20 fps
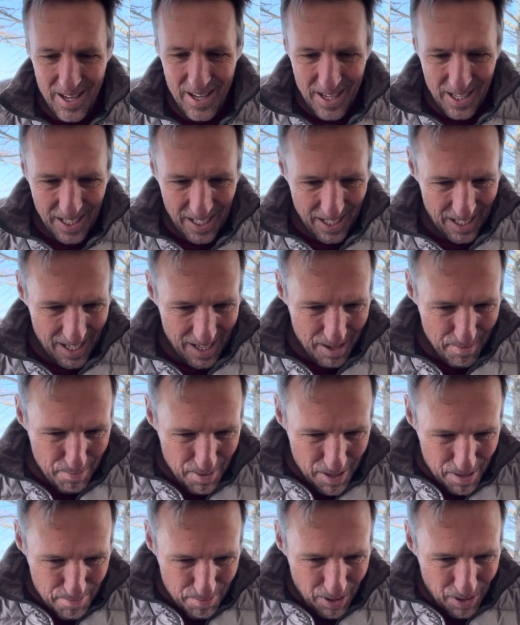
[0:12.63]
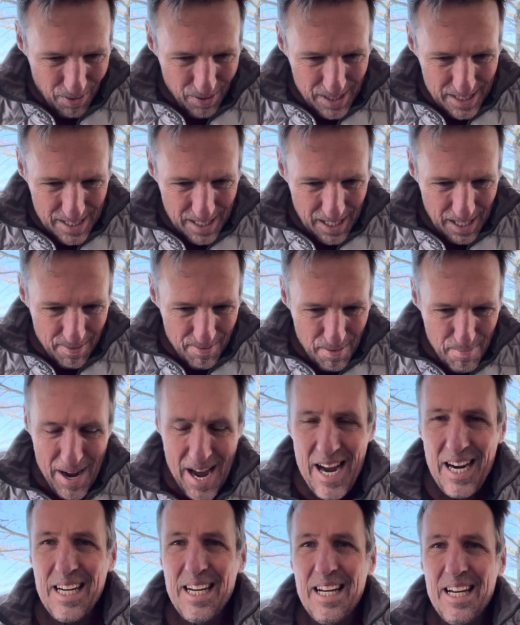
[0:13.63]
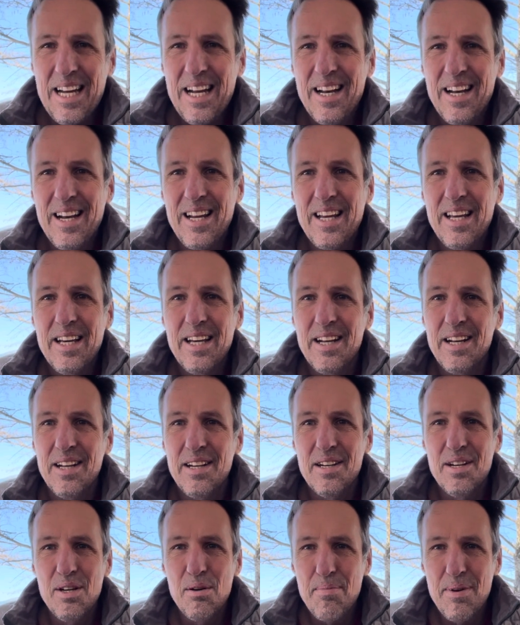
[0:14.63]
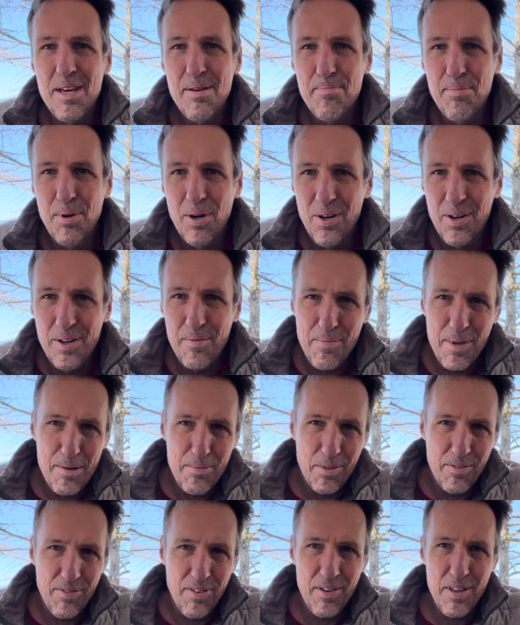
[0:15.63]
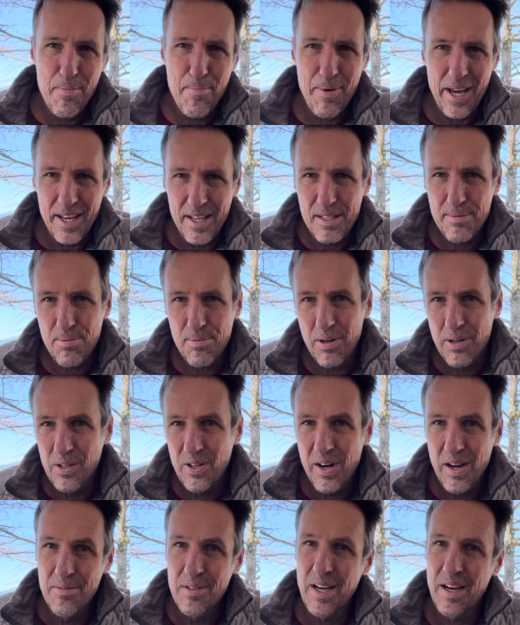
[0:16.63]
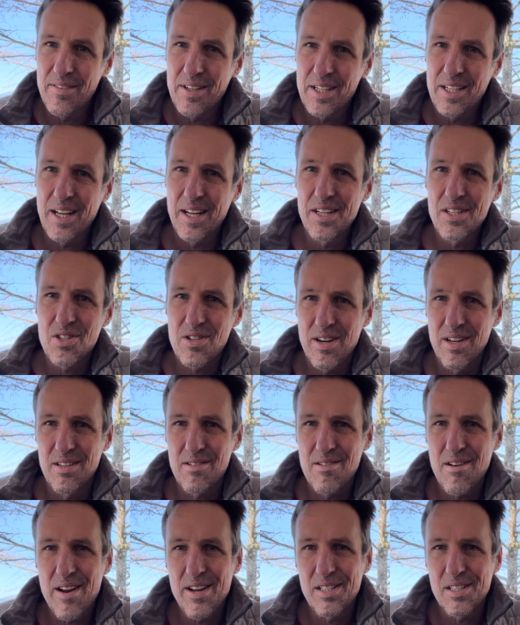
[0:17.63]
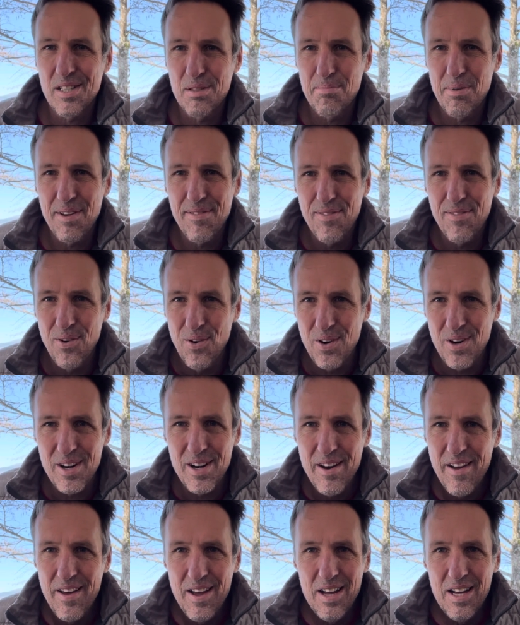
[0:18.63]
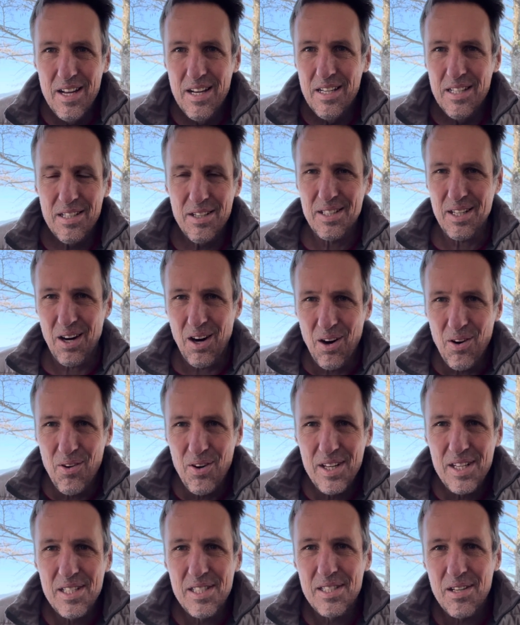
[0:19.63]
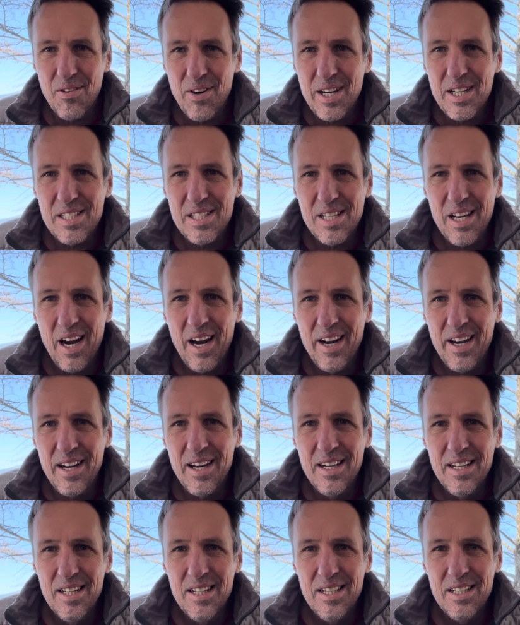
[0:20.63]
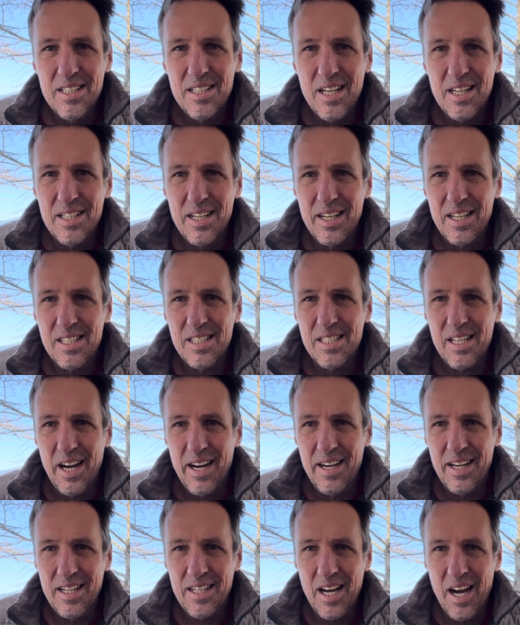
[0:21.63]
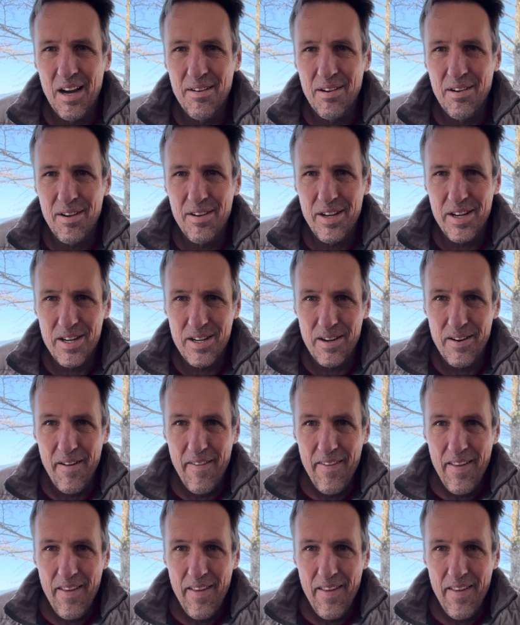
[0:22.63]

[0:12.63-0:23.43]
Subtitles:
Got a lot of people always coming back again and again, and new people and people from the PACE program who haven't done trail races before. So it's always so exciting, such an exciting time of the year.